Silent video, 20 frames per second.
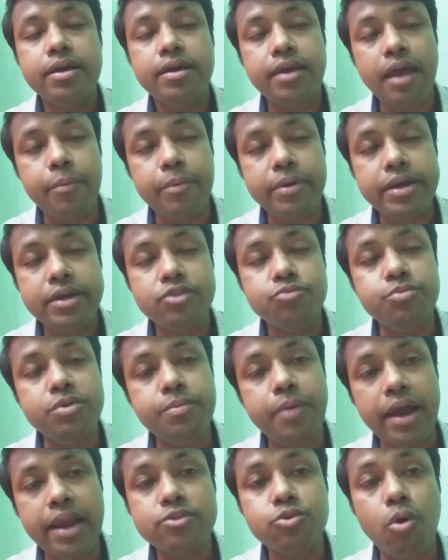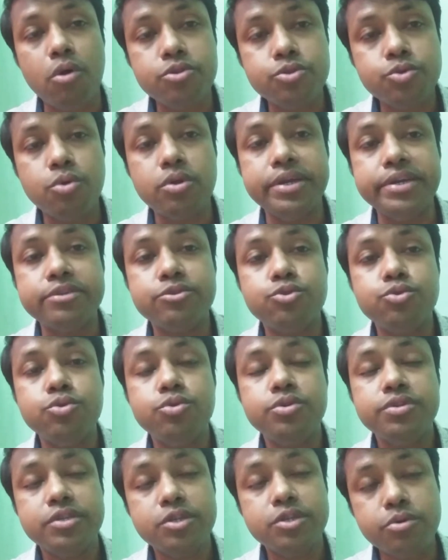Hepatitis B virus also leads to
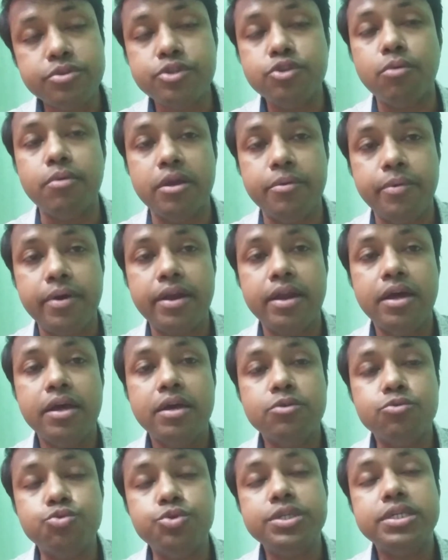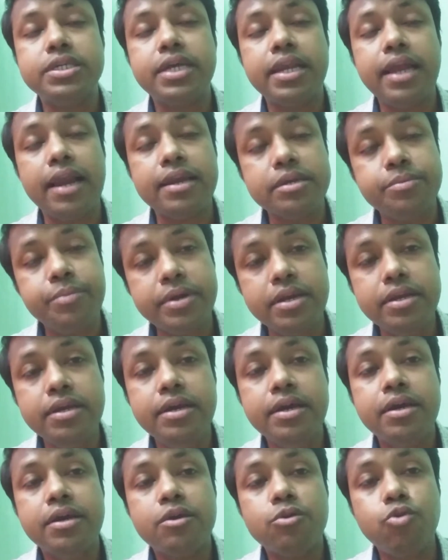cirrhosis of liver, which can ultimately
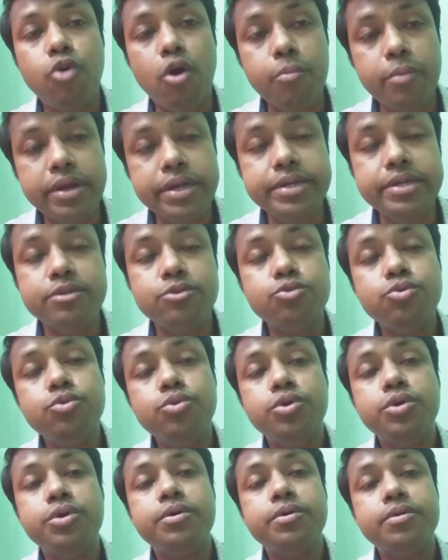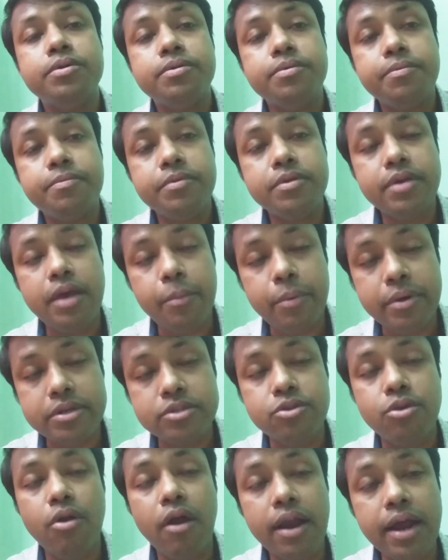convert it into
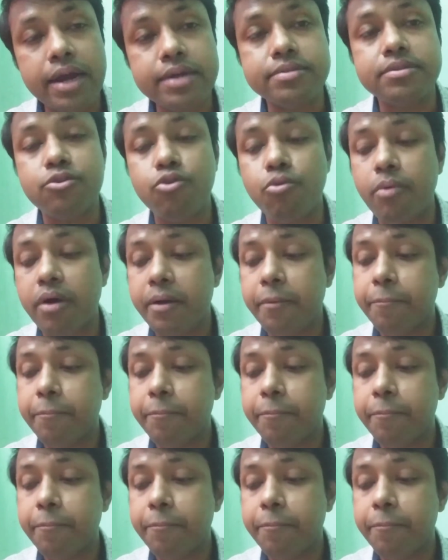hepatocellular carcinoma.